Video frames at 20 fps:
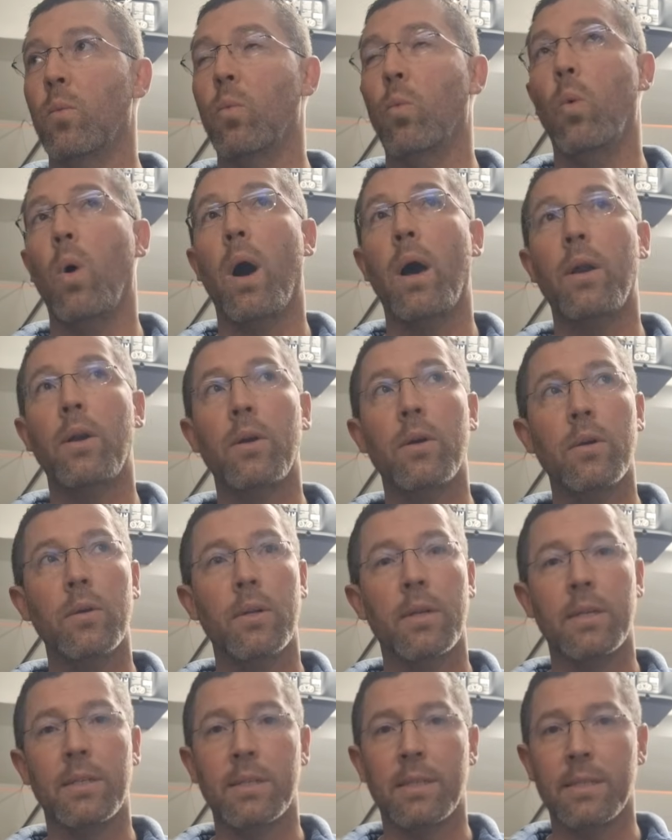
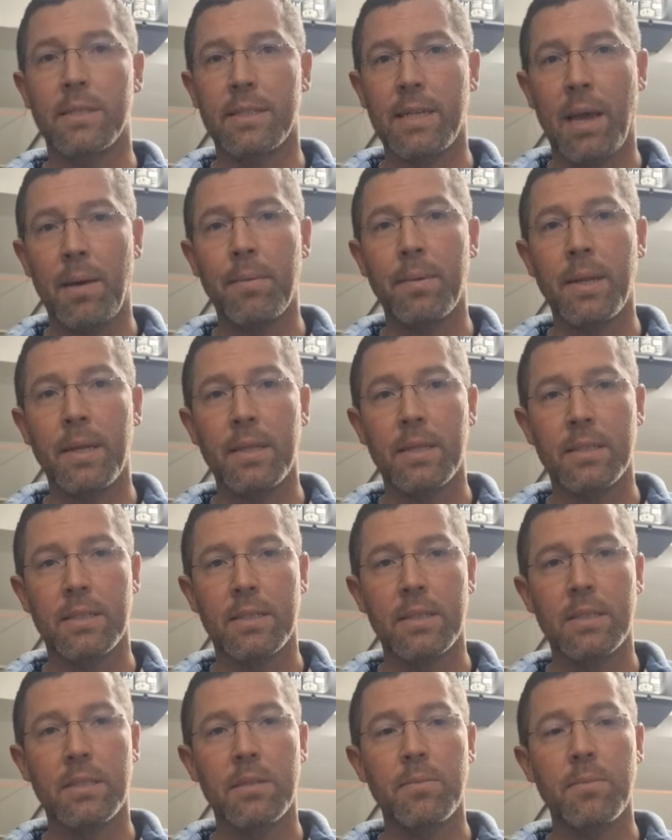water can contaminate the
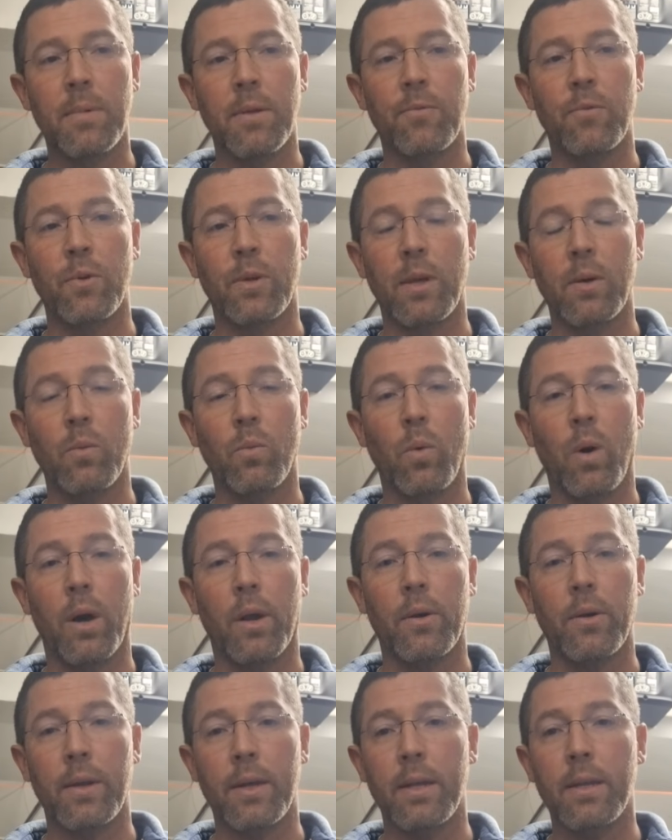system if you get
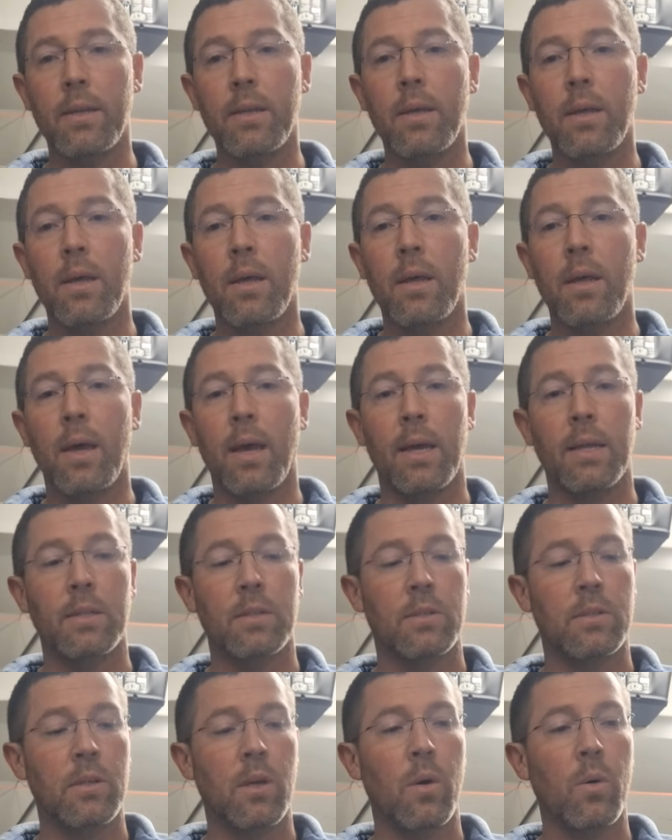water in.
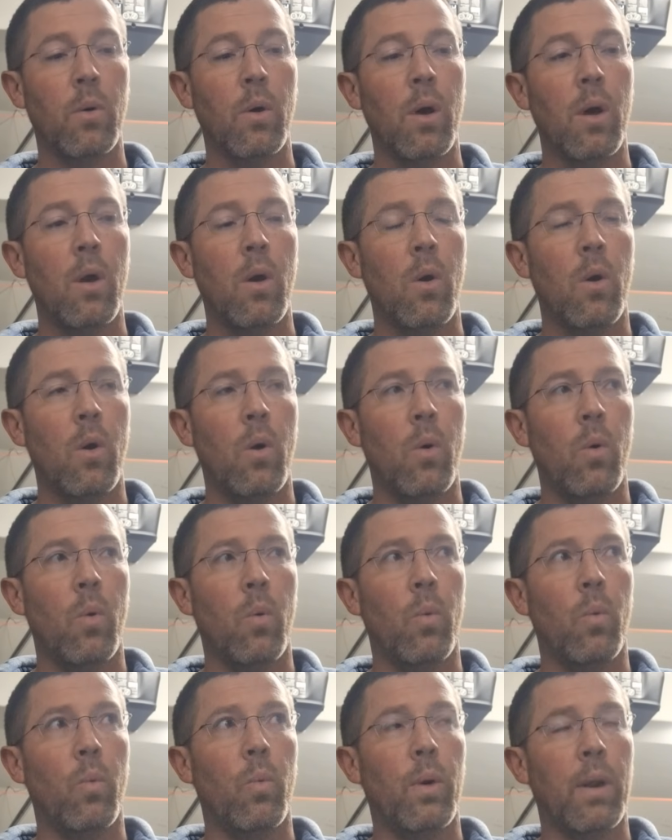And so
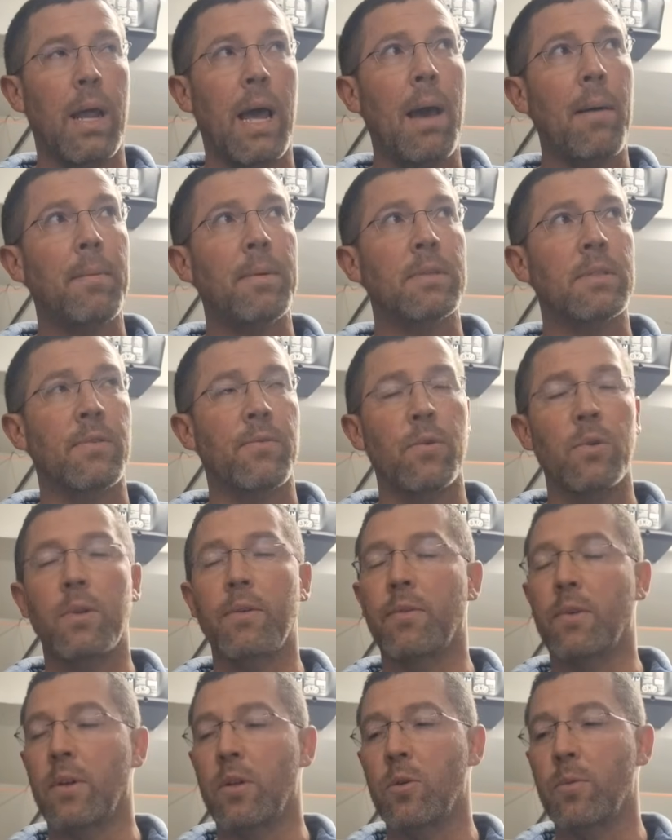what happens if you
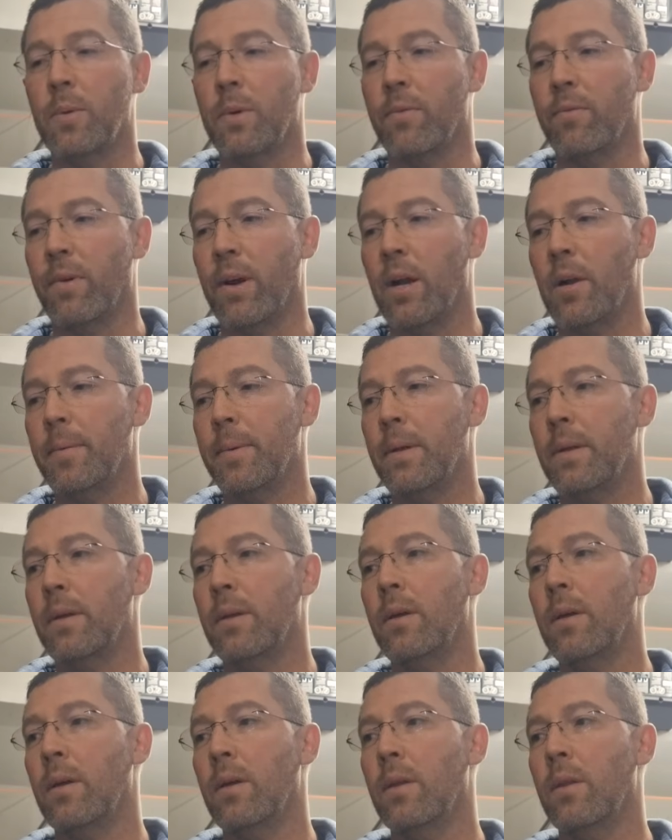live in a humid environment,
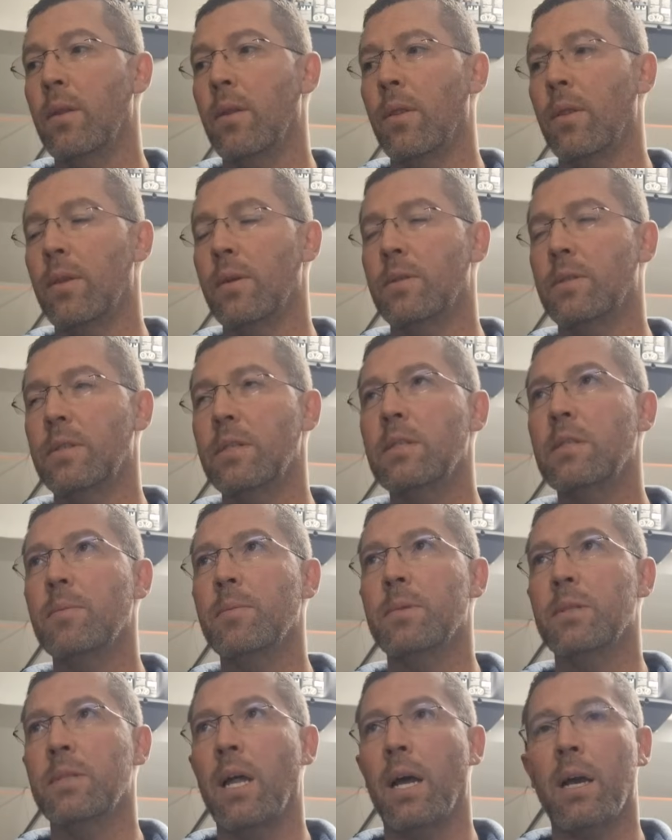the system
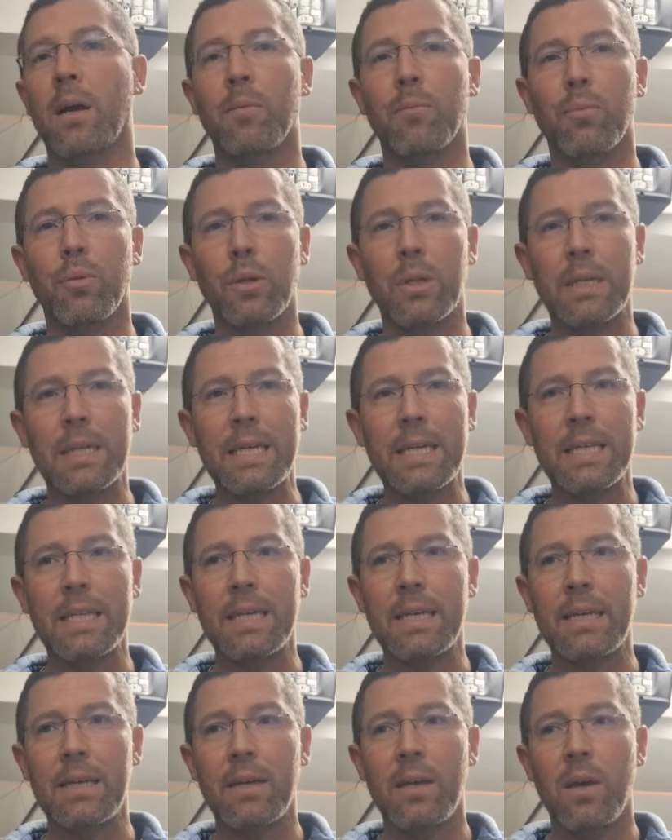is not
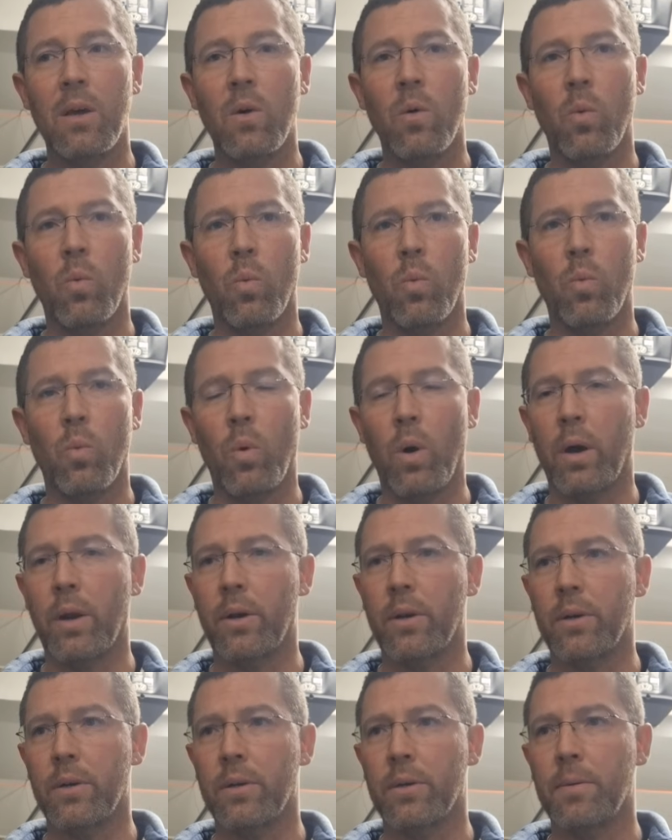completely
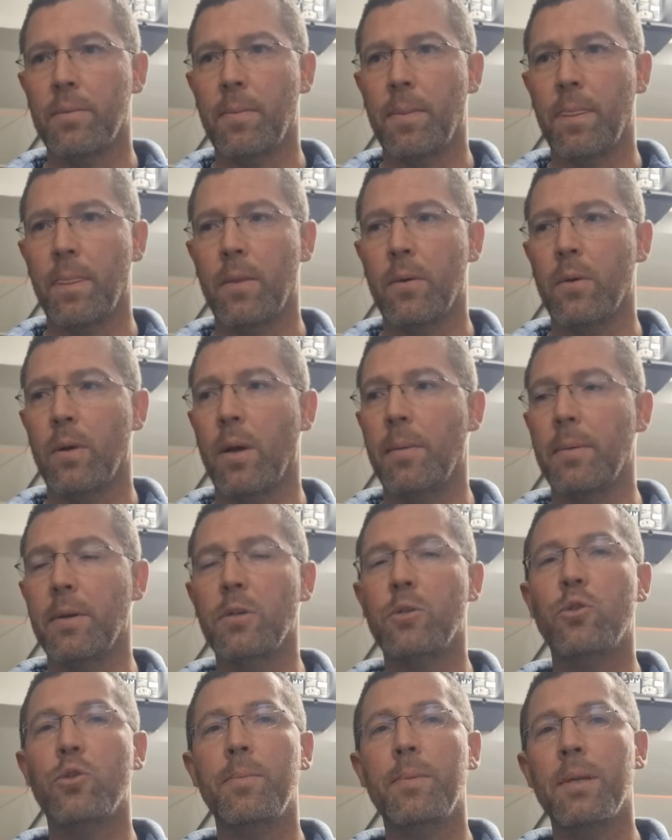water. I mean,
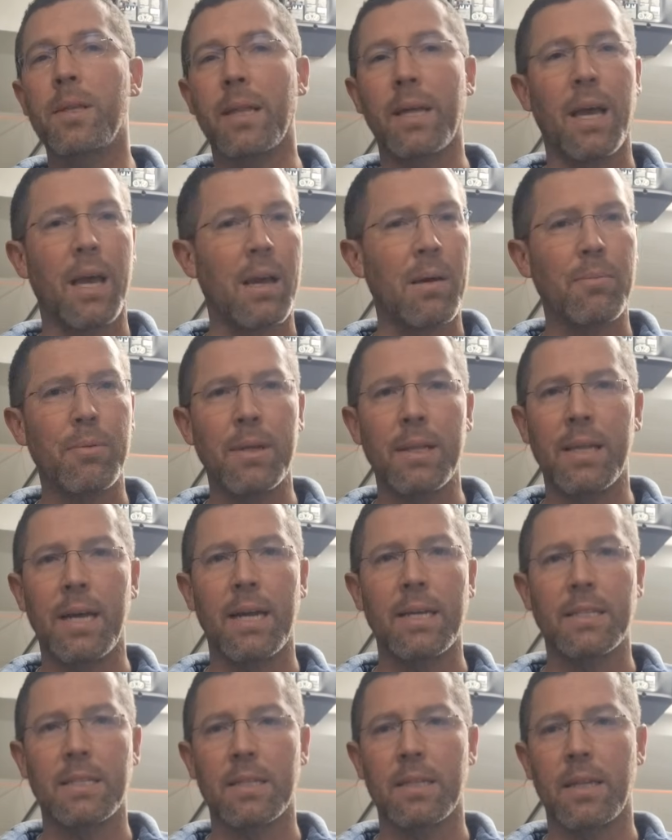it should be like a completely
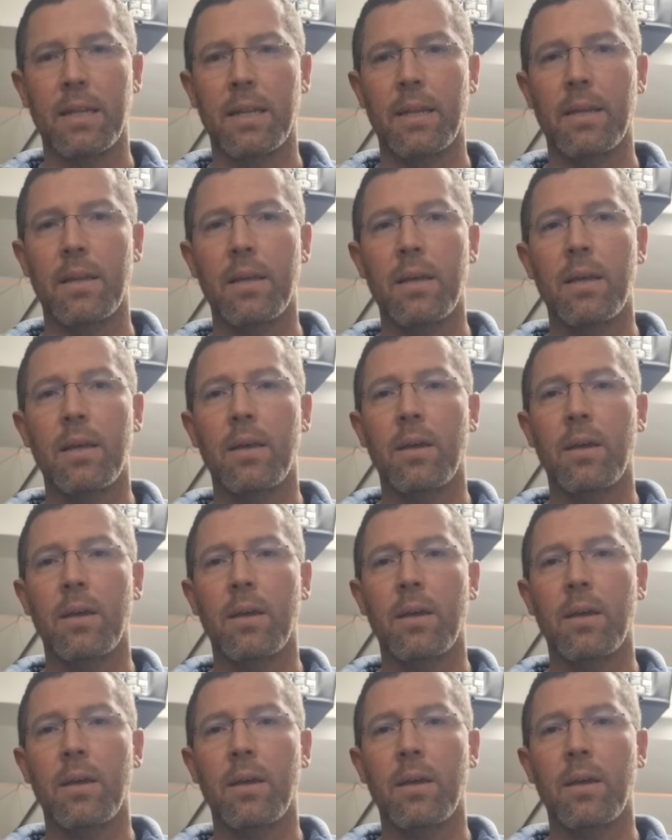isolated,